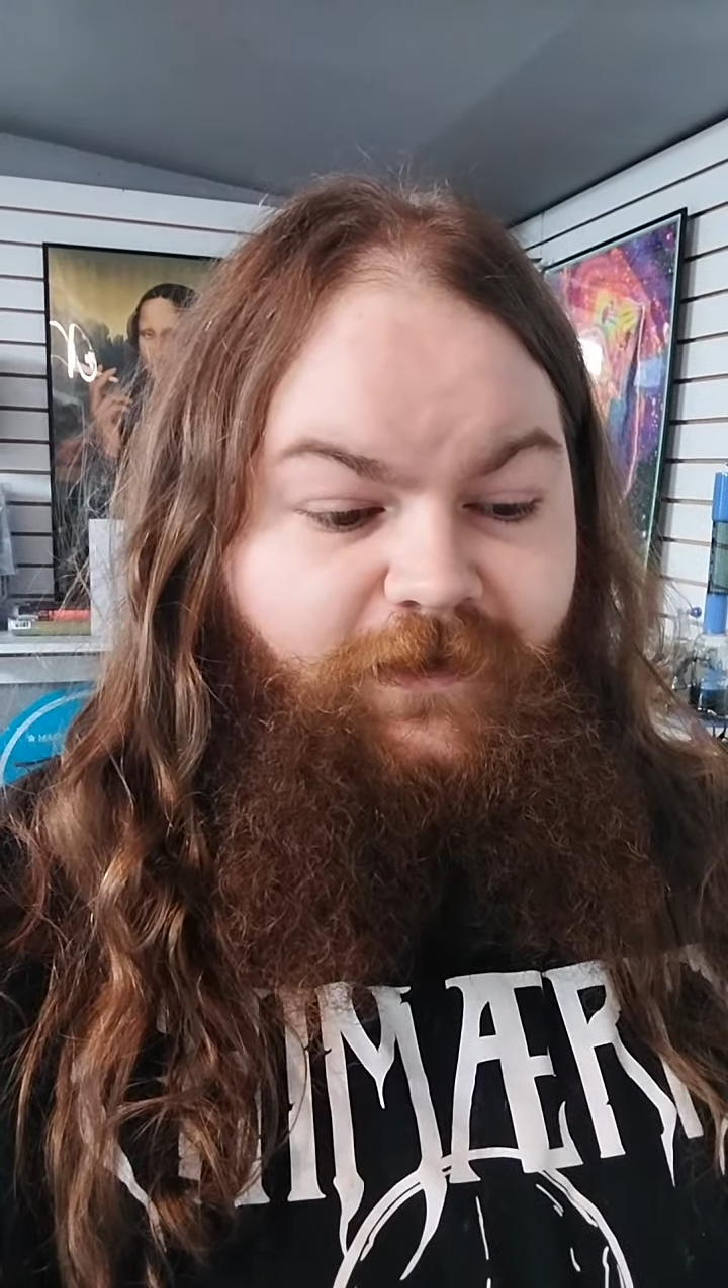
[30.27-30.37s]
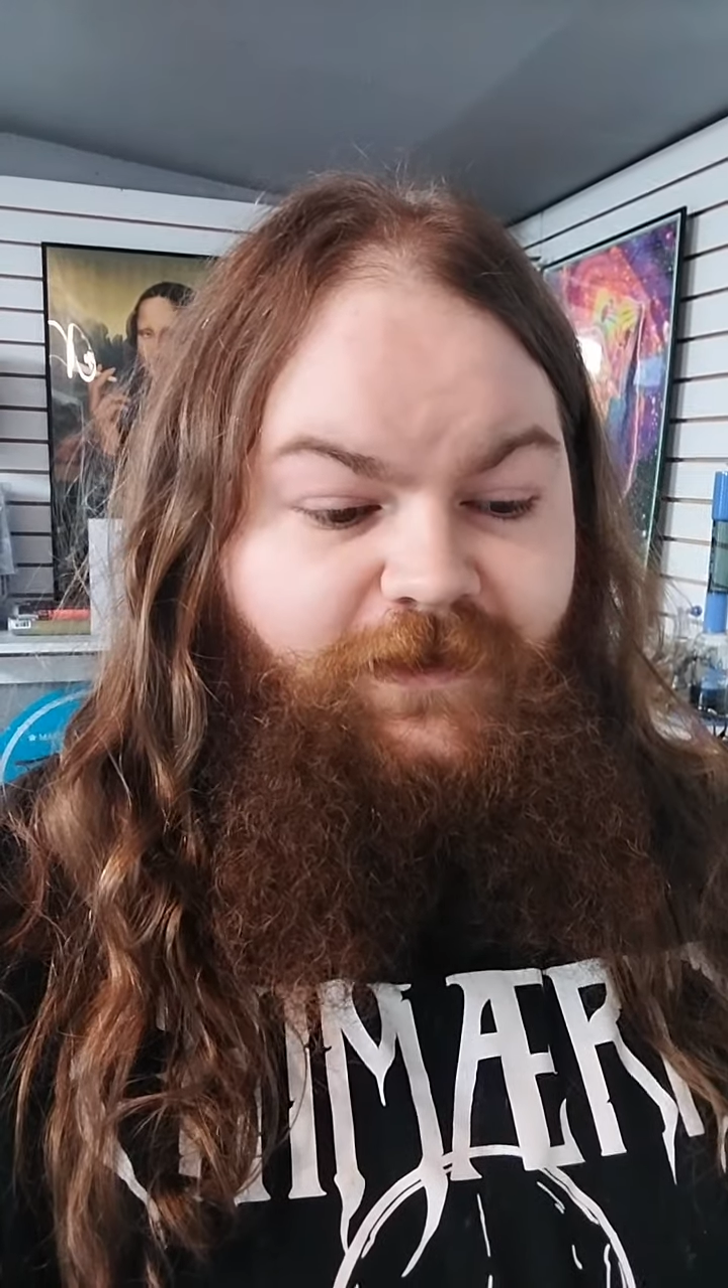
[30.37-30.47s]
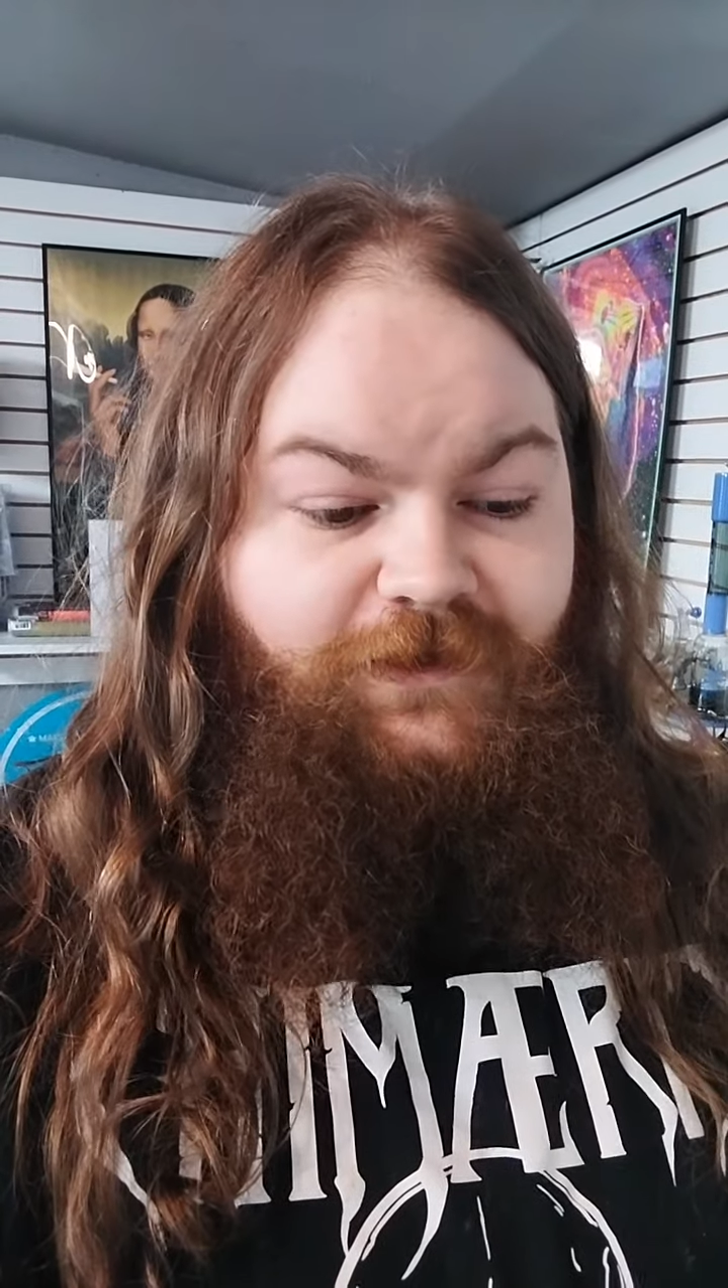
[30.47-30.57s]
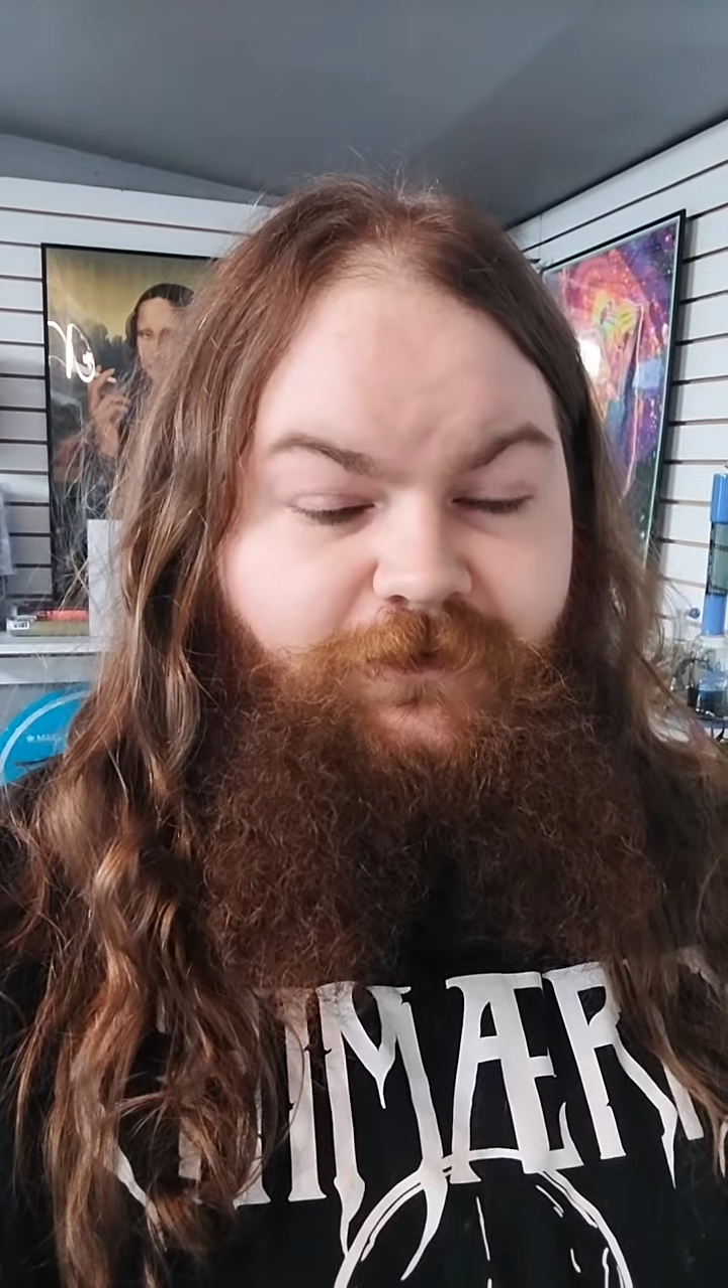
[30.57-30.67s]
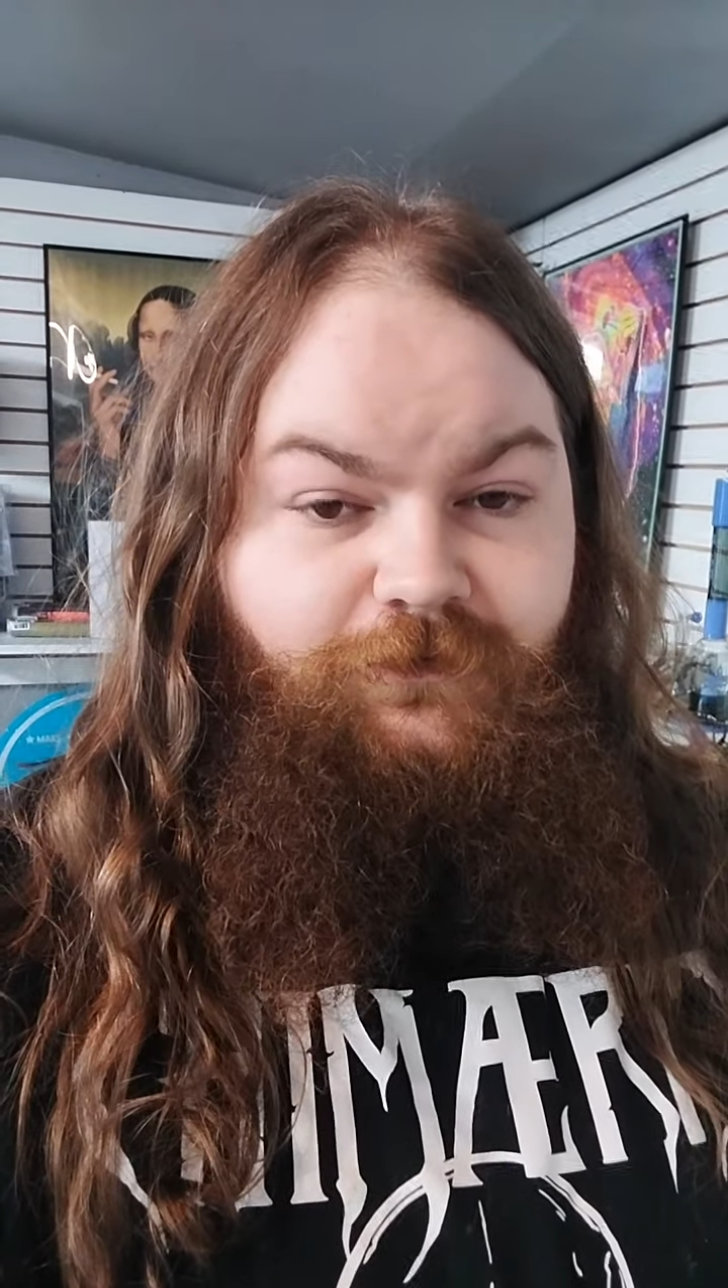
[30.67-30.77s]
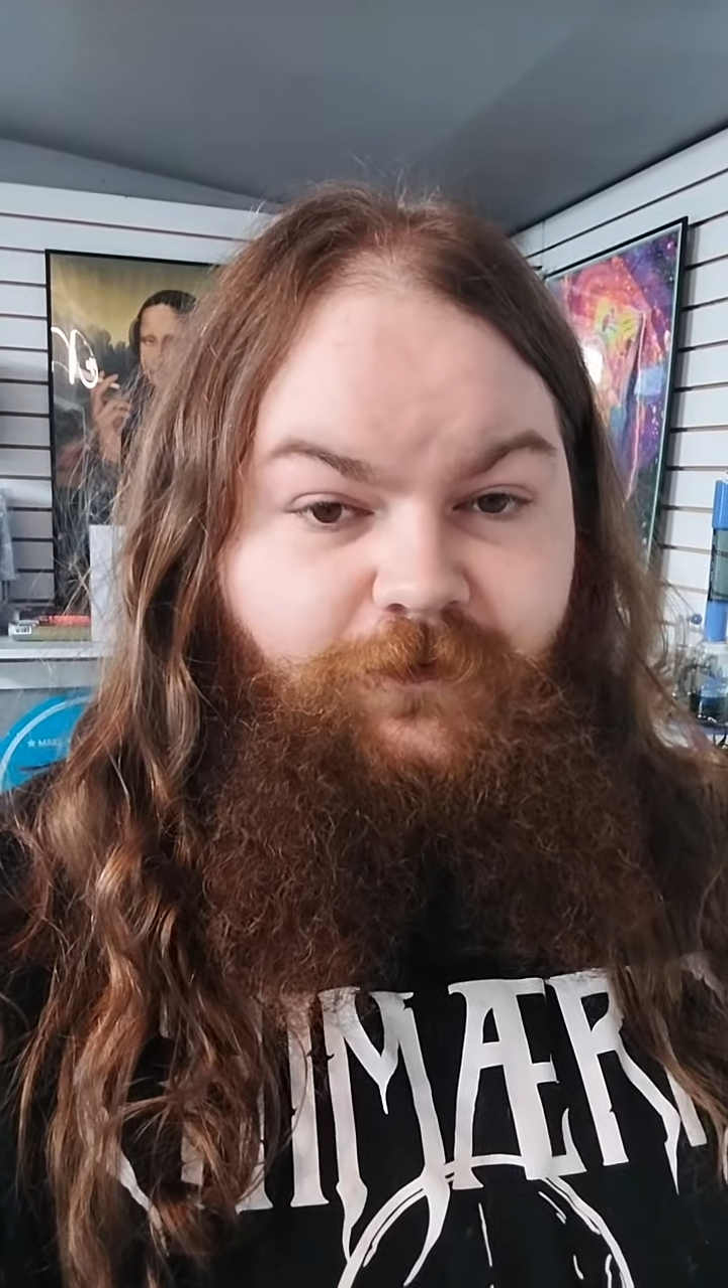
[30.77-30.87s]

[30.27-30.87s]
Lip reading: he knew